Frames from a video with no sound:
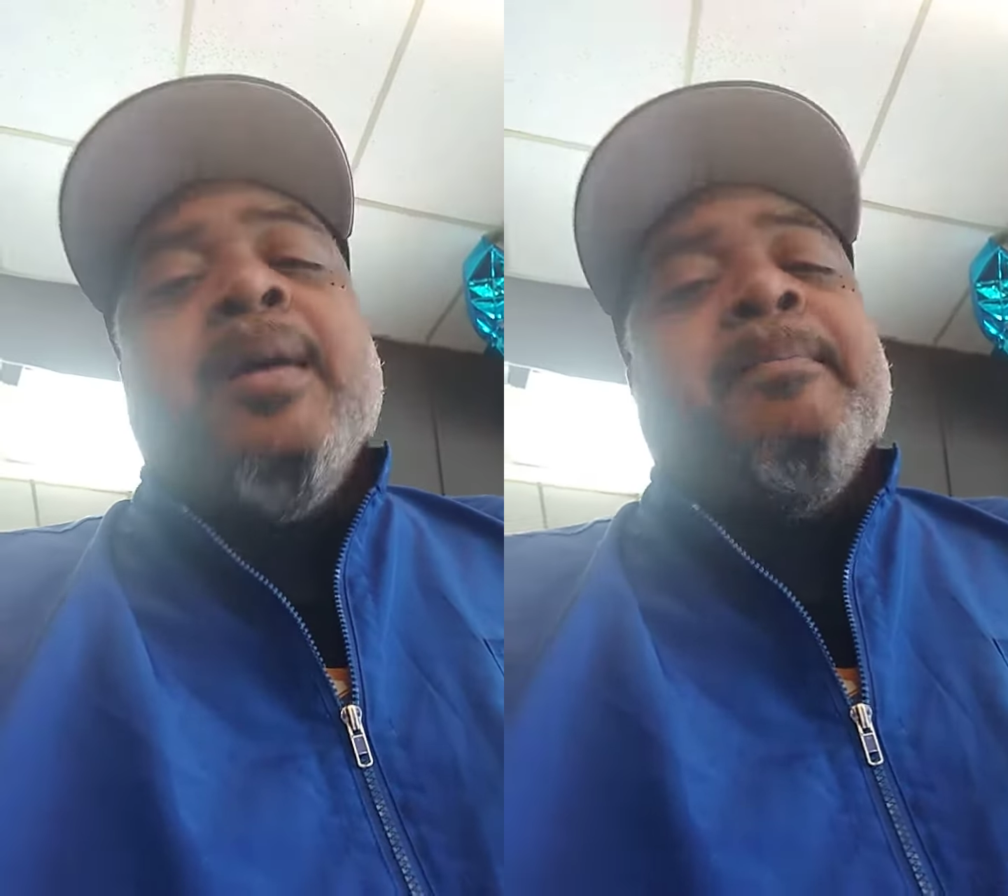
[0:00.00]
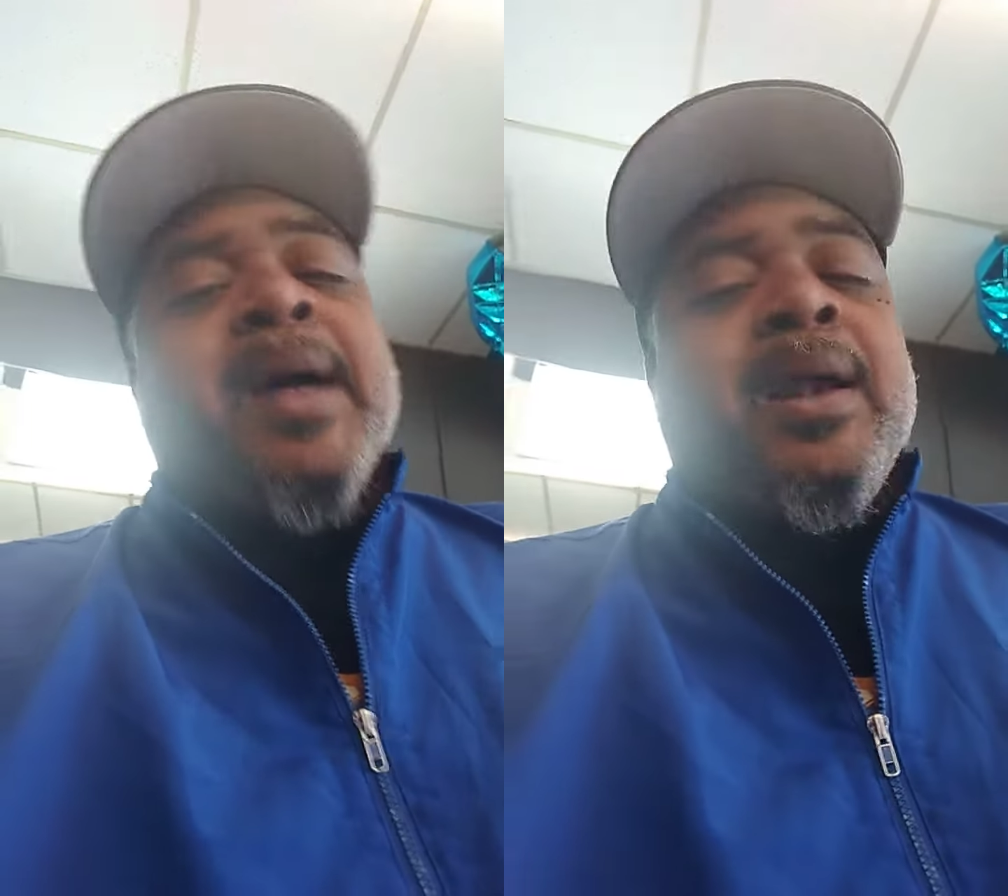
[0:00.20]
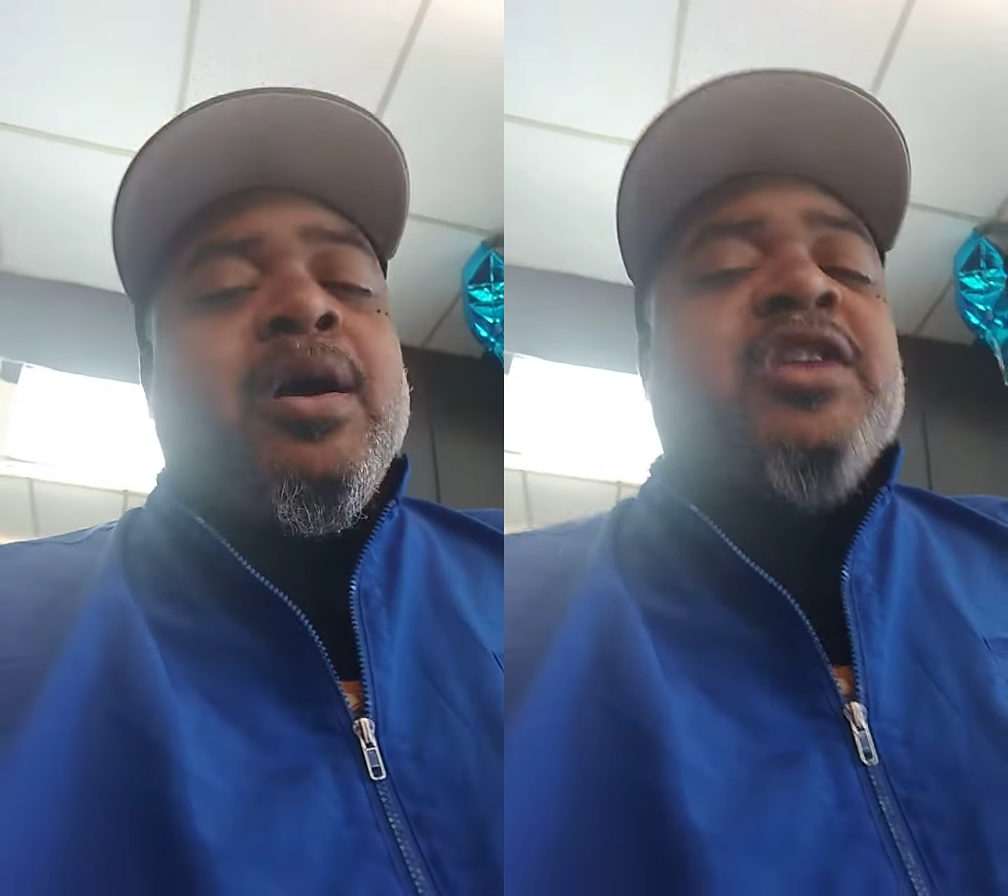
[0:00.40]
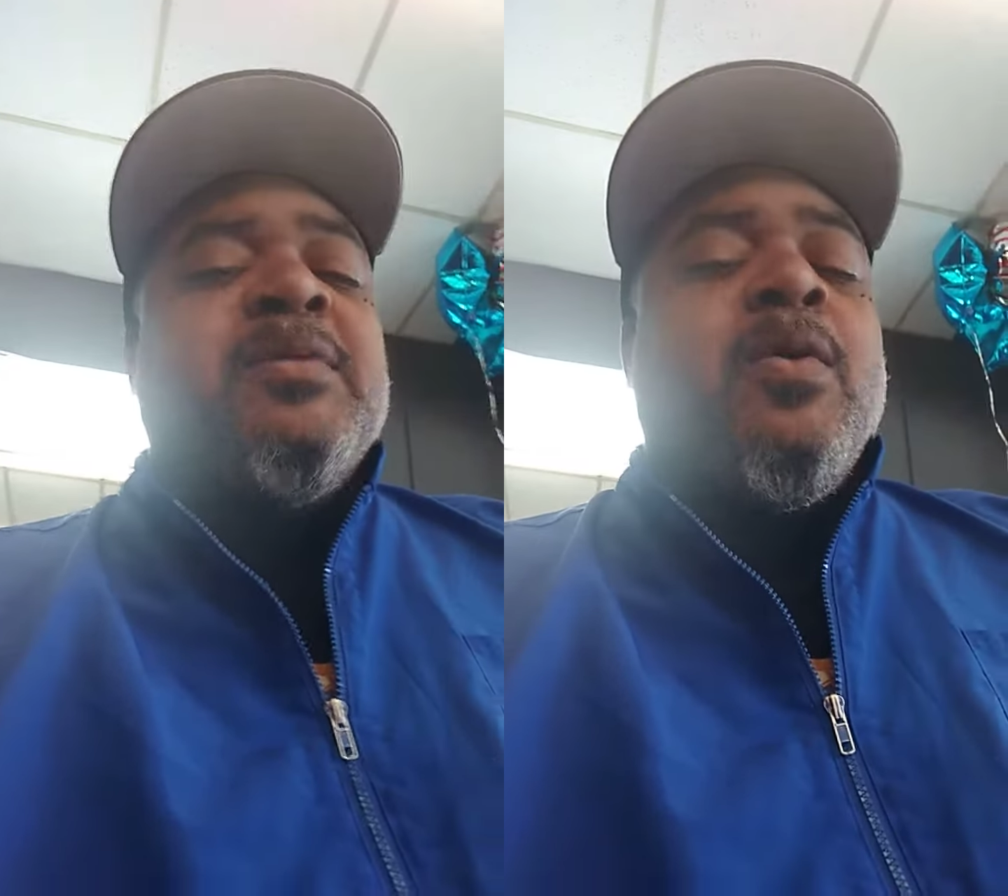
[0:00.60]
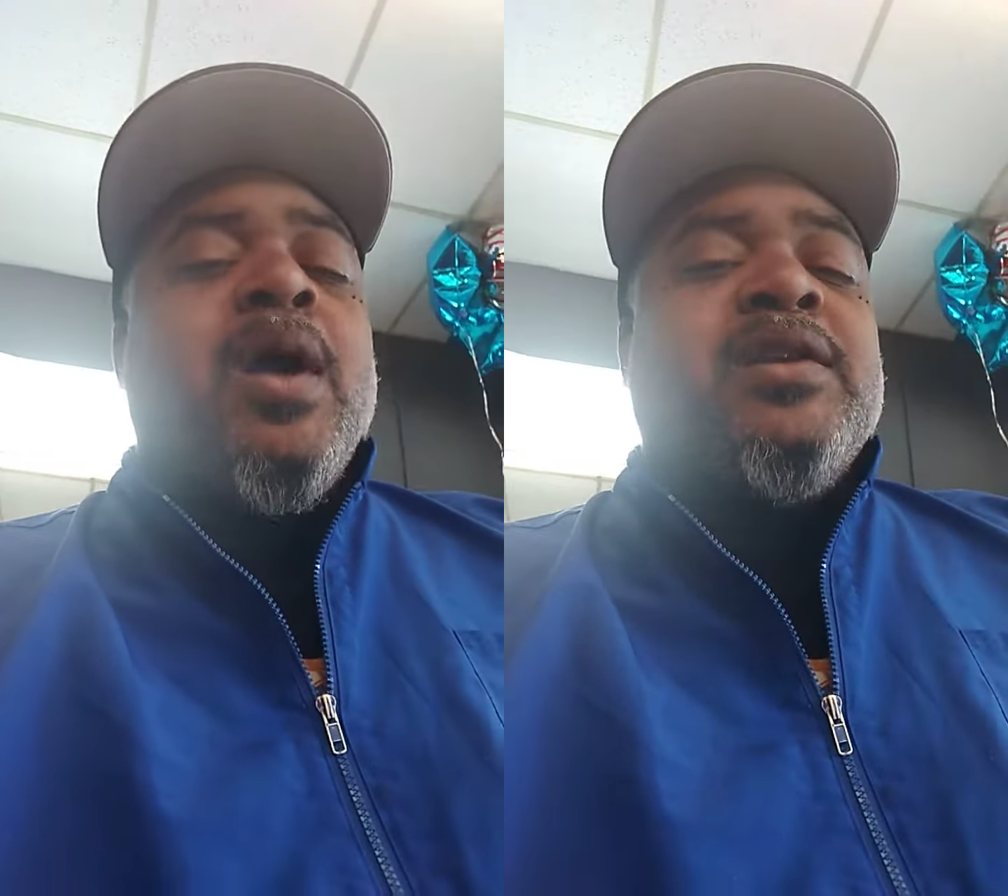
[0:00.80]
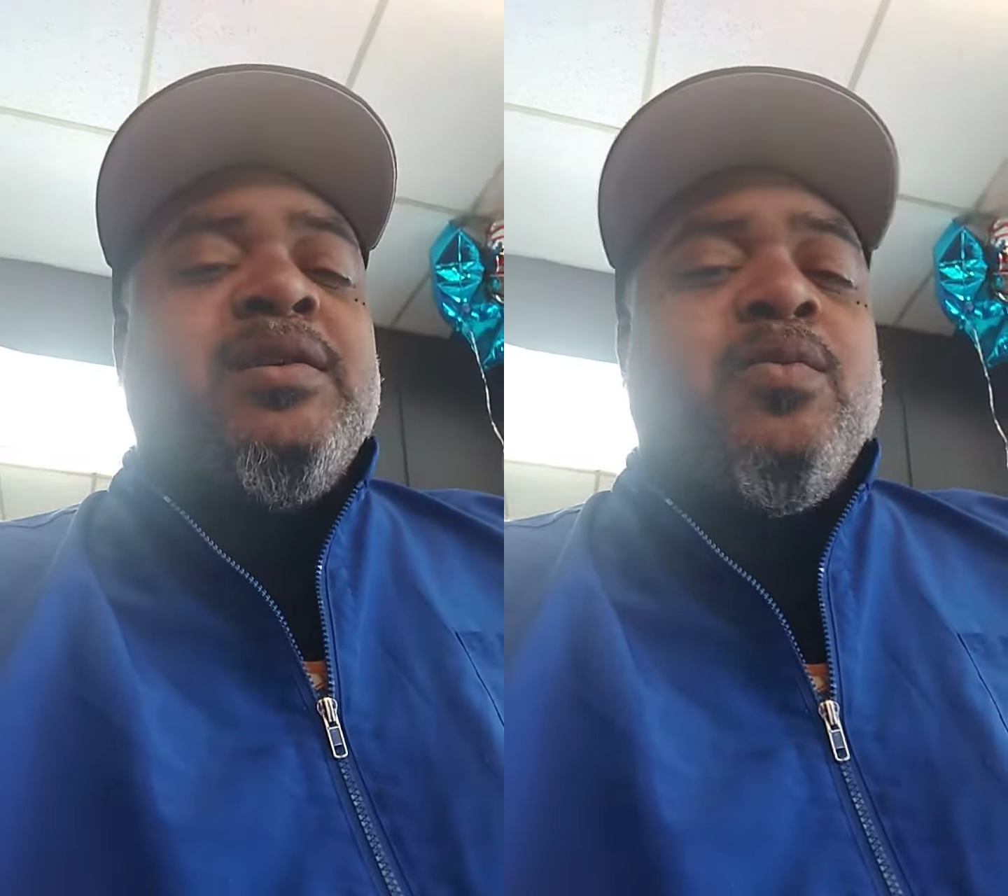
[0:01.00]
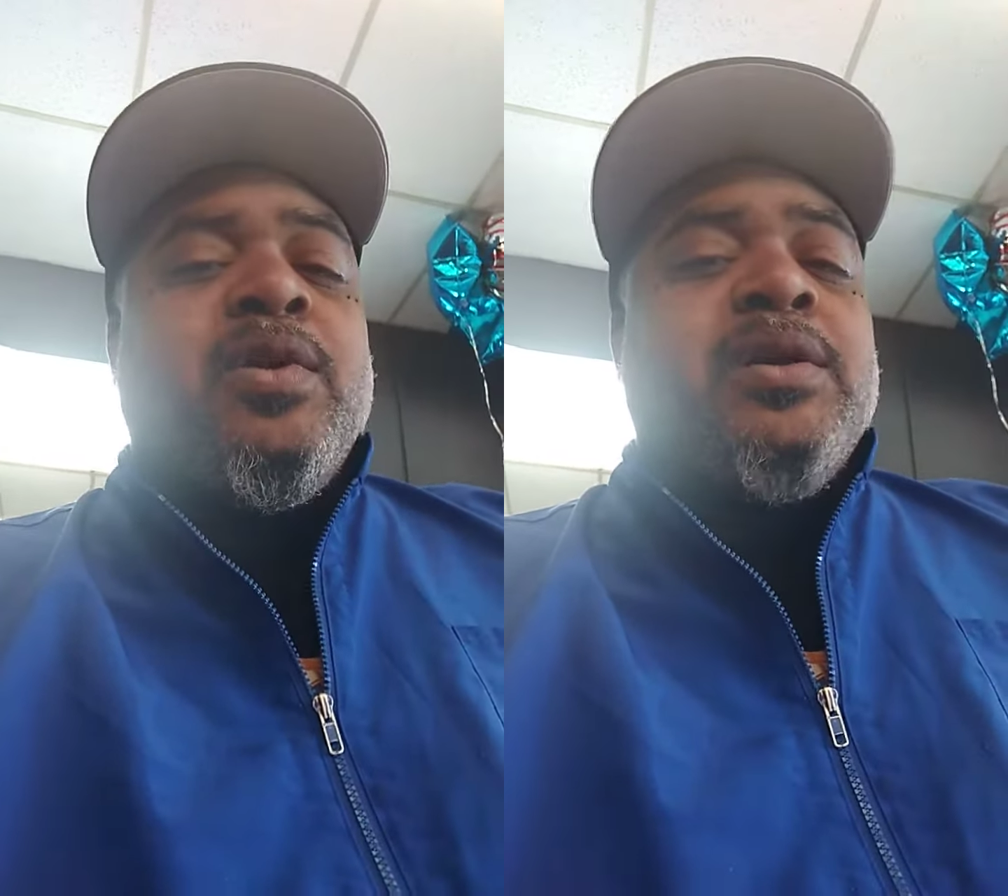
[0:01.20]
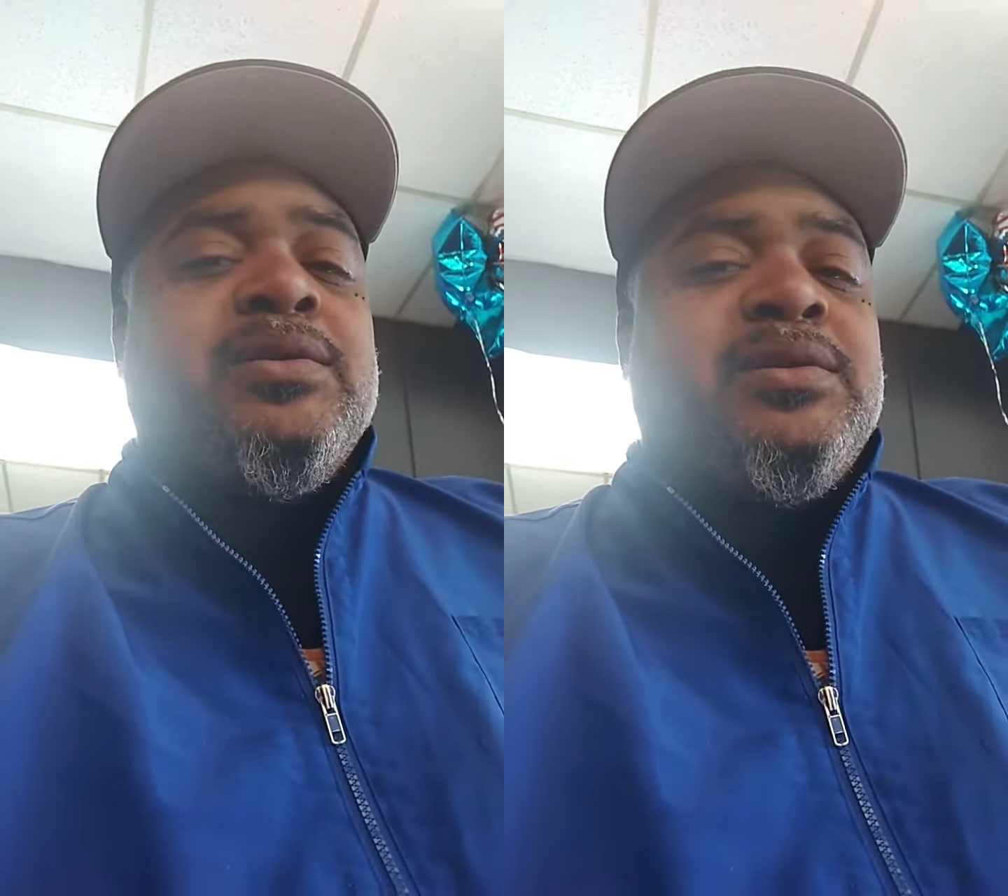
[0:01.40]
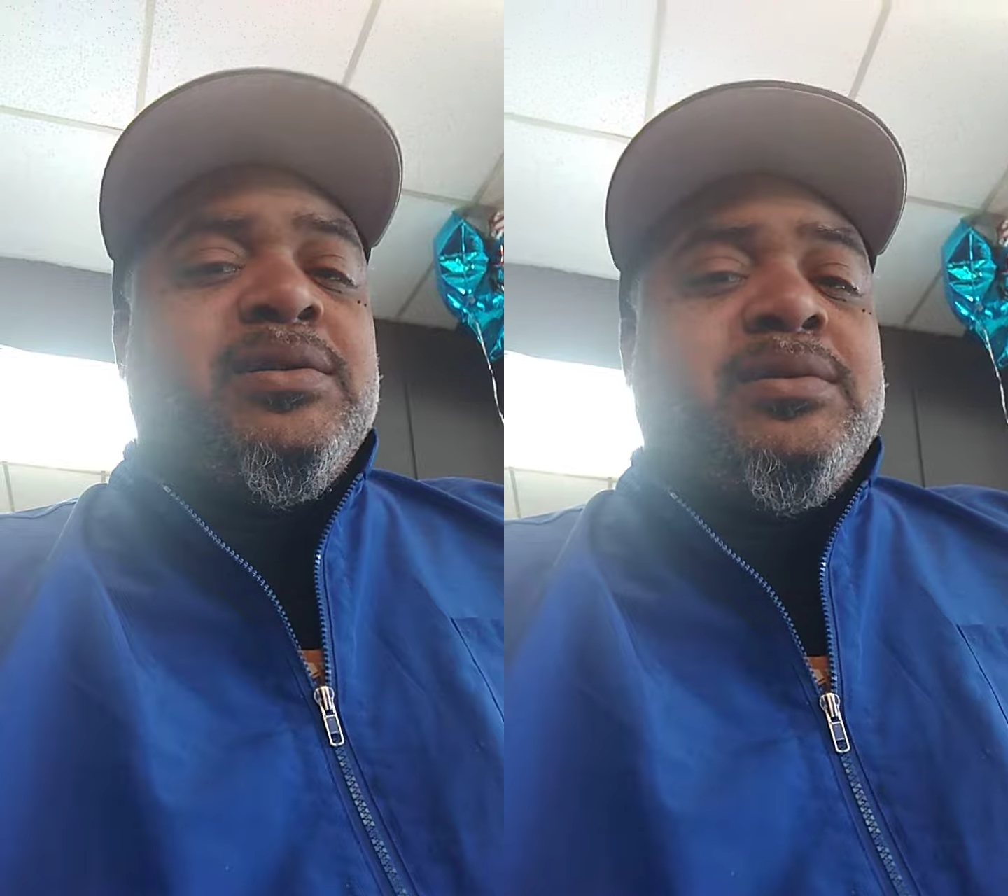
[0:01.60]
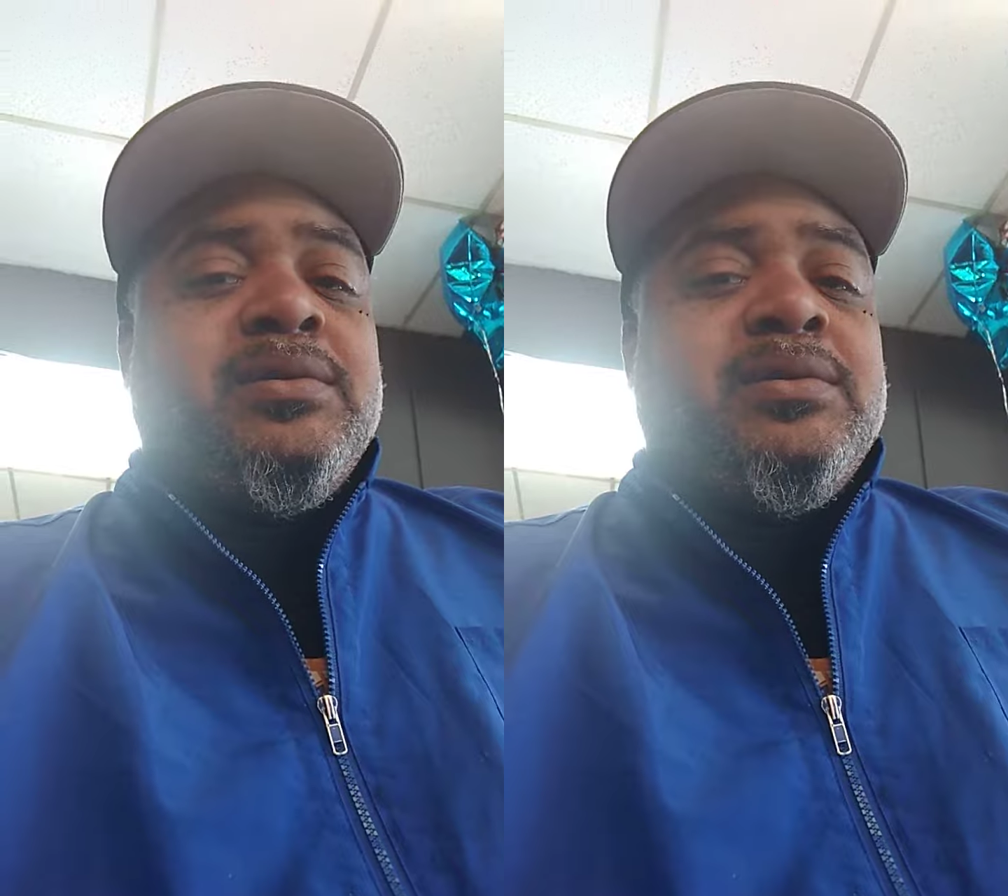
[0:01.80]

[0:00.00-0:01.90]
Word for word: But I lost my wallet somewhere else.